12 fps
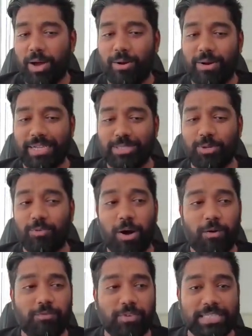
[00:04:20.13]
Alright, so
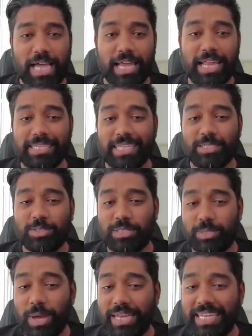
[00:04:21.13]
our first highlight, the
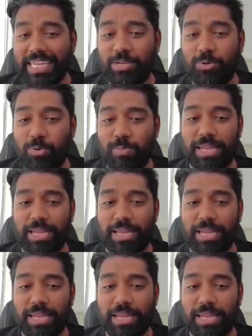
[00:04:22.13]
22